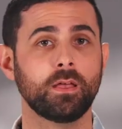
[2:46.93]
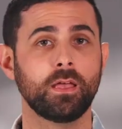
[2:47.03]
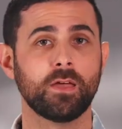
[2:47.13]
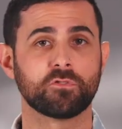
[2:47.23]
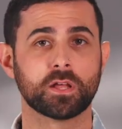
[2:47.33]

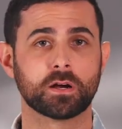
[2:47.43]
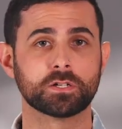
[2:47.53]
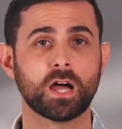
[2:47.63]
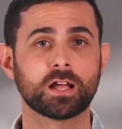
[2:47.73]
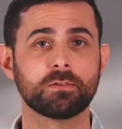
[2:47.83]
If there are
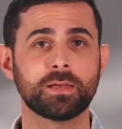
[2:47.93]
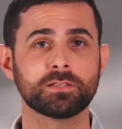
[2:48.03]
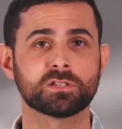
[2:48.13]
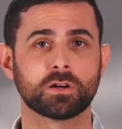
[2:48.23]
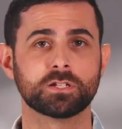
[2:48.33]

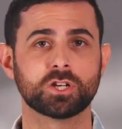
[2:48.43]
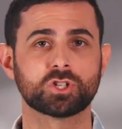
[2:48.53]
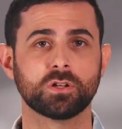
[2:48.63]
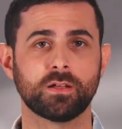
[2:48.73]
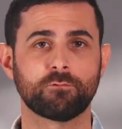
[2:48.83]
documents or
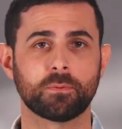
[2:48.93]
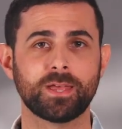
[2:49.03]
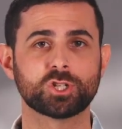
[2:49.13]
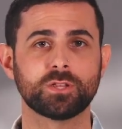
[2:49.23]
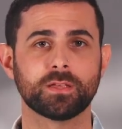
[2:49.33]
additional
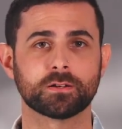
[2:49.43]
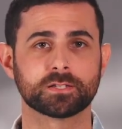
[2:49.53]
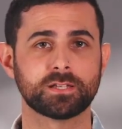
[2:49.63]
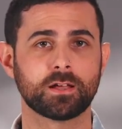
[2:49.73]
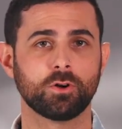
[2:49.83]
information that your
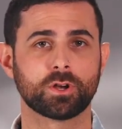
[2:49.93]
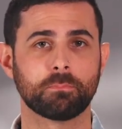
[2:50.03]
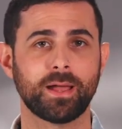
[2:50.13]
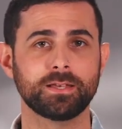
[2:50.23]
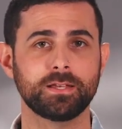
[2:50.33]
stakeholder
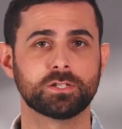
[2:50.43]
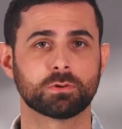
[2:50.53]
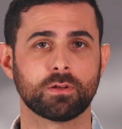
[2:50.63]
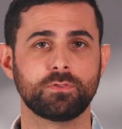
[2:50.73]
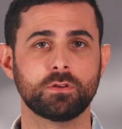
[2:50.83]
might need to
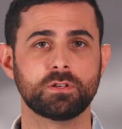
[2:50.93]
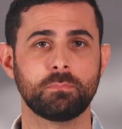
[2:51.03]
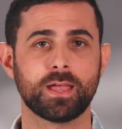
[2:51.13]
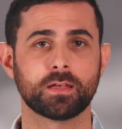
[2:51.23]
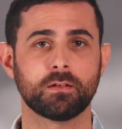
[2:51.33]
review to
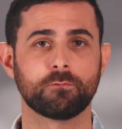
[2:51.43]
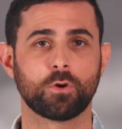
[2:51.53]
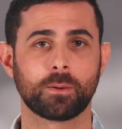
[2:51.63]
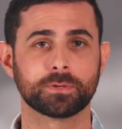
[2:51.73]
make an informed